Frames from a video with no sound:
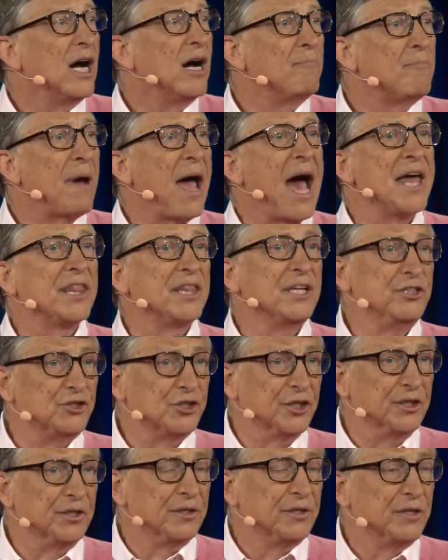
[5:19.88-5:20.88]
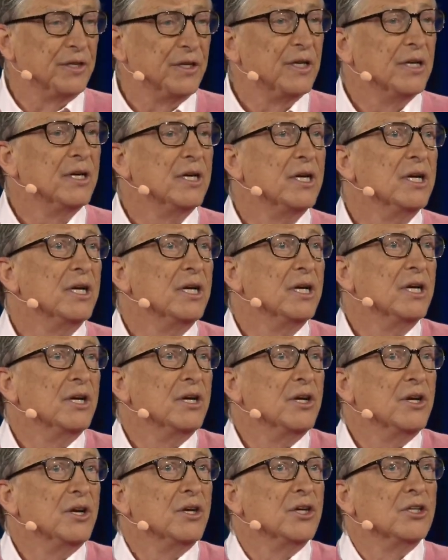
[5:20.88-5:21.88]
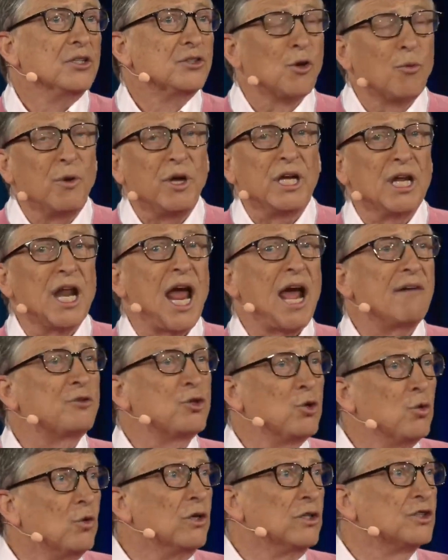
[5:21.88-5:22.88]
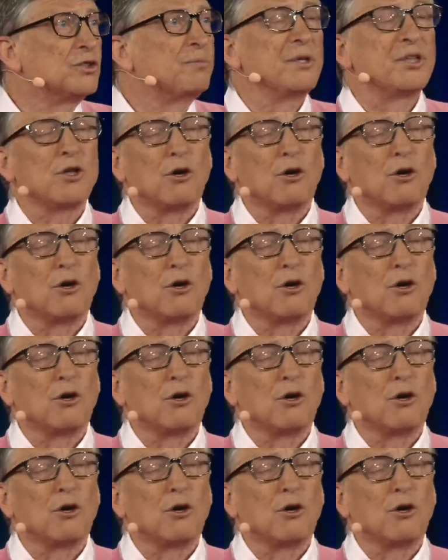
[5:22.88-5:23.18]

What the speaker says: pathogen. So we can have tools, but